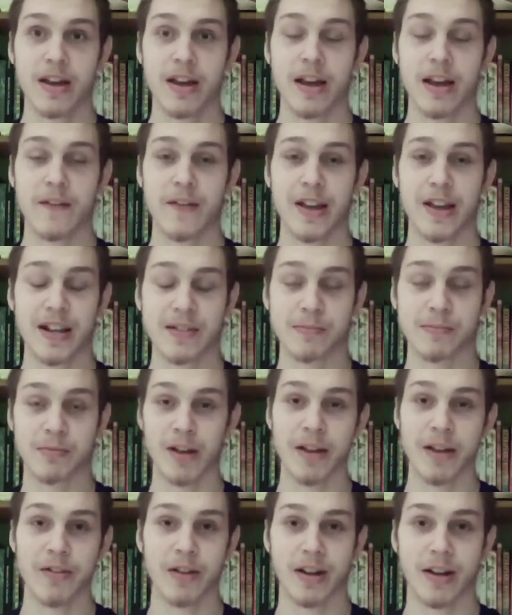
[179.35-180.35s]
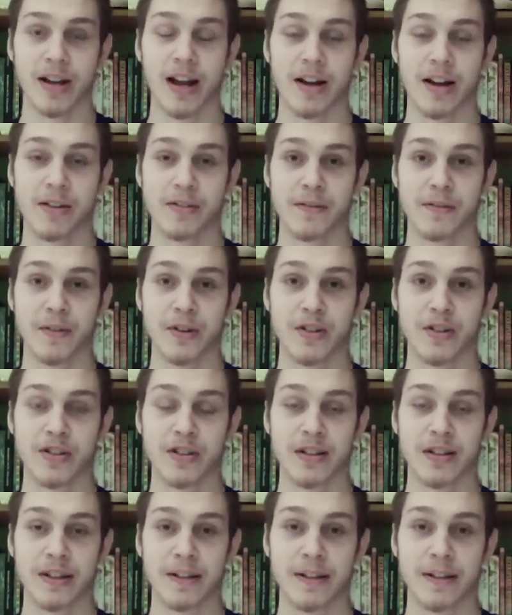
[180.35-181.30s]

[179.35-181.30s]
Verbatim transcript: If he has brethren, how does a virgin give